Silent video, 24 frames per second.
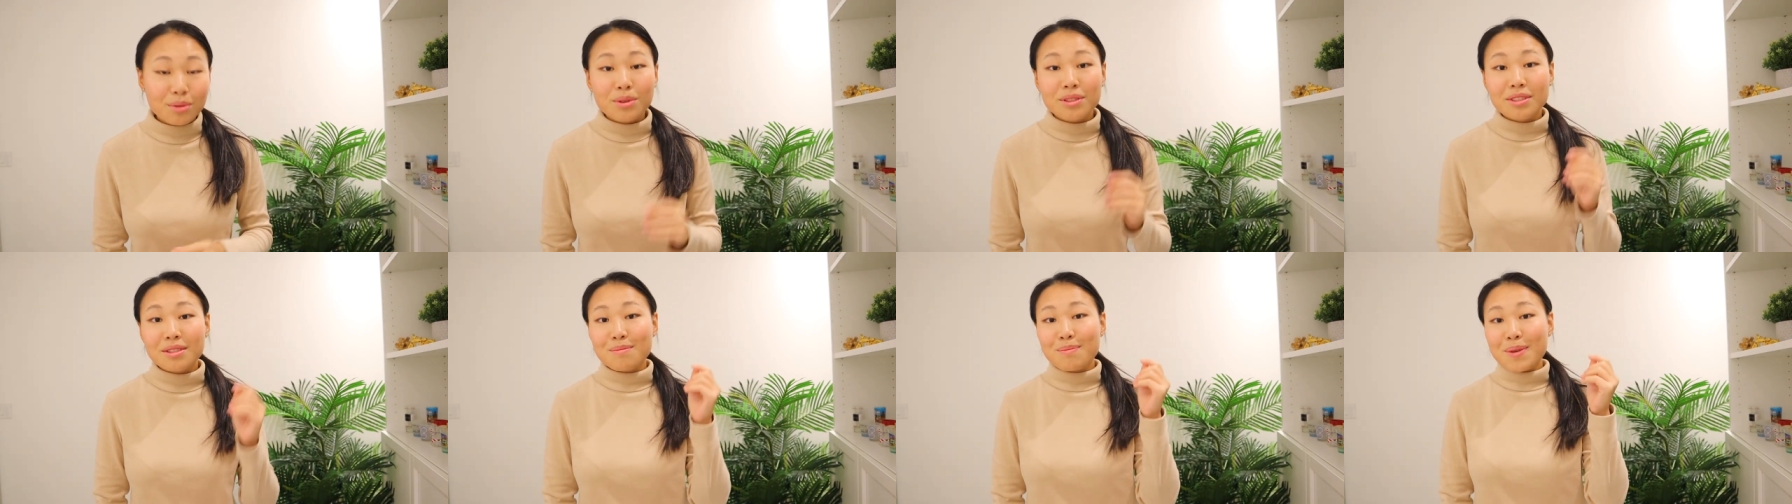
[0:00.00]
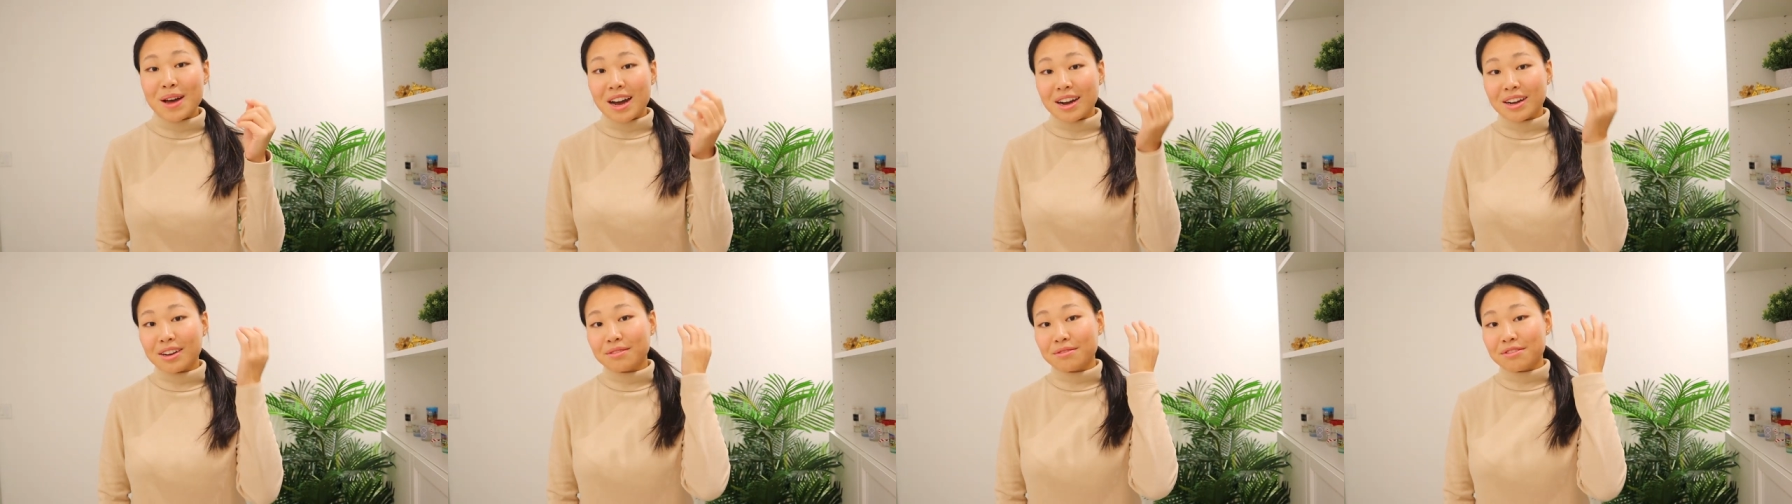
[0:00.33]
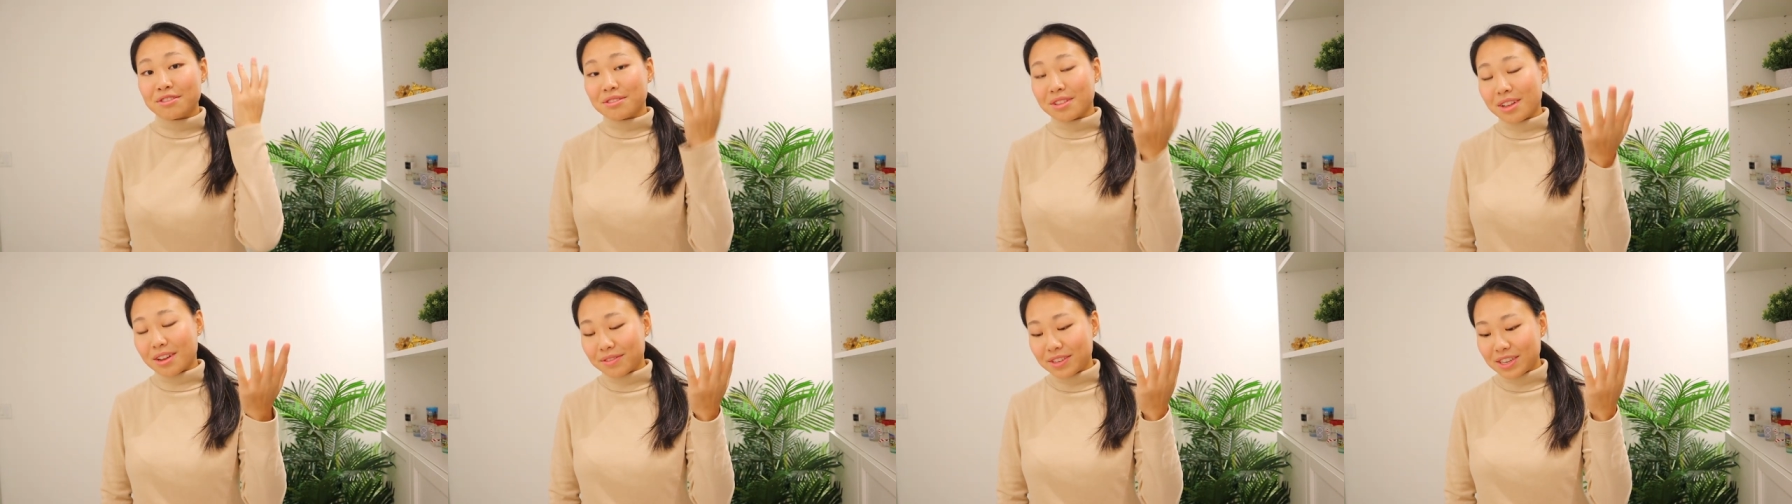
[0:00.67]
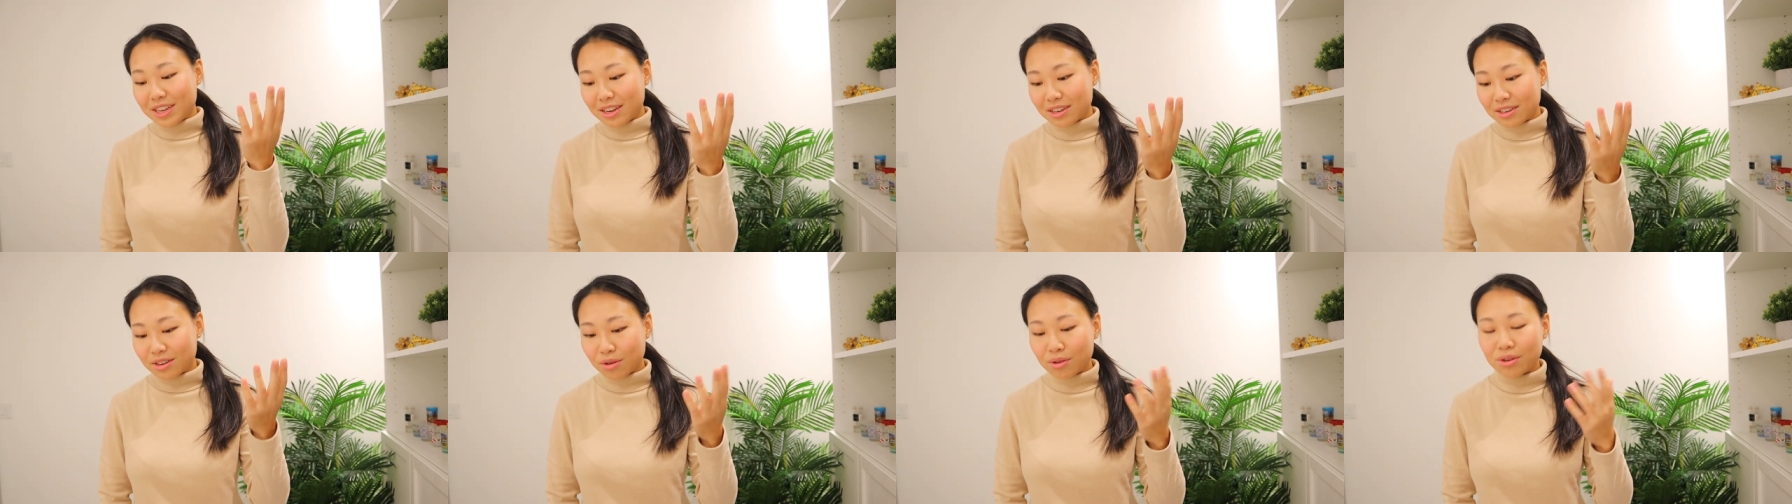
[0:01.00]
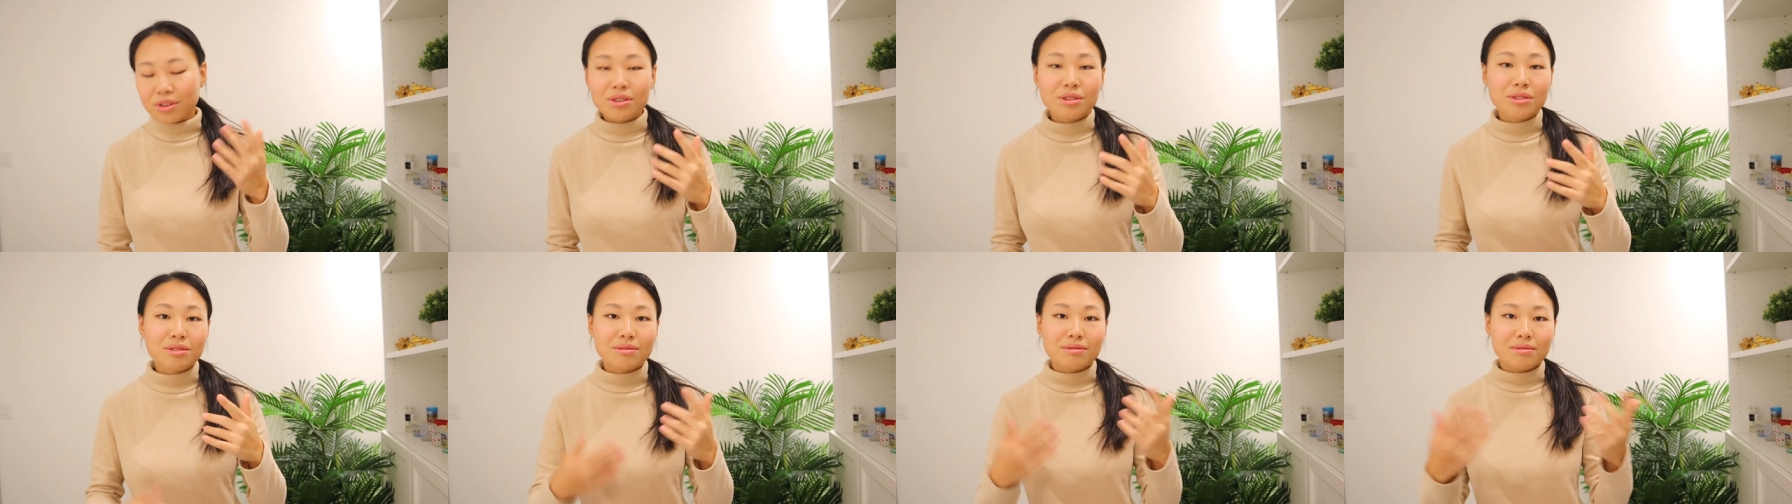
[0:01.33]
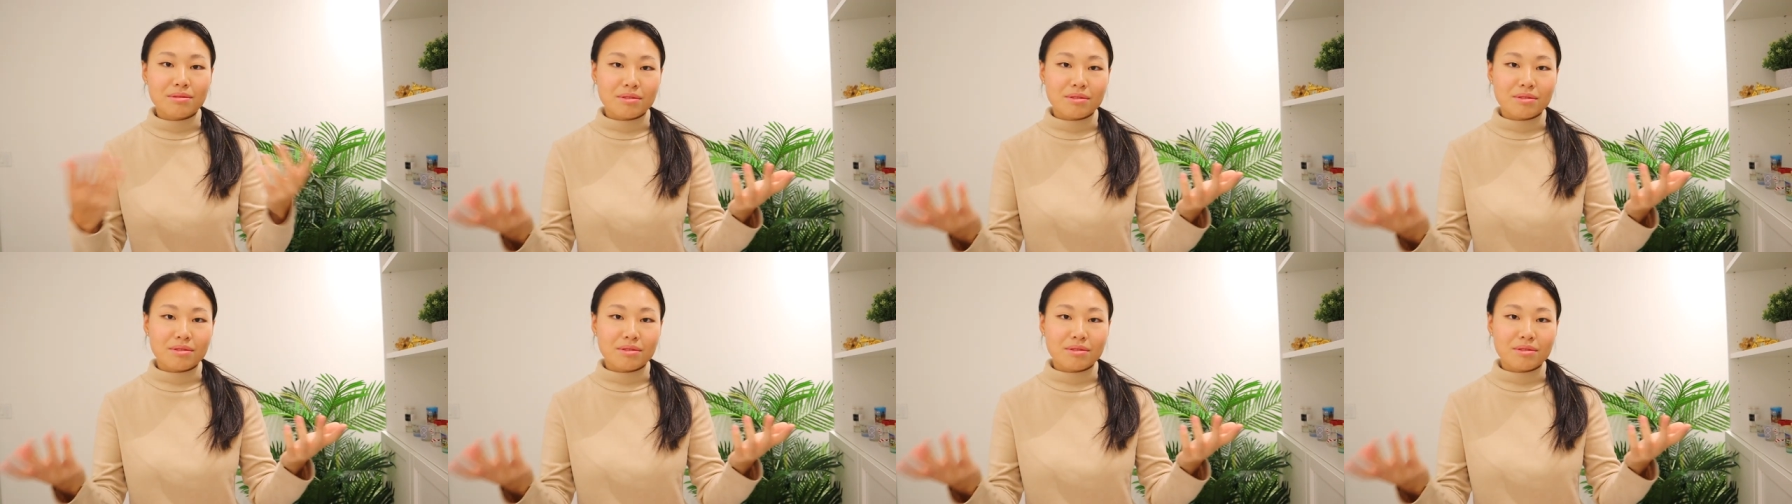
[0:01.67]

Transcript: with the back of your left hand or your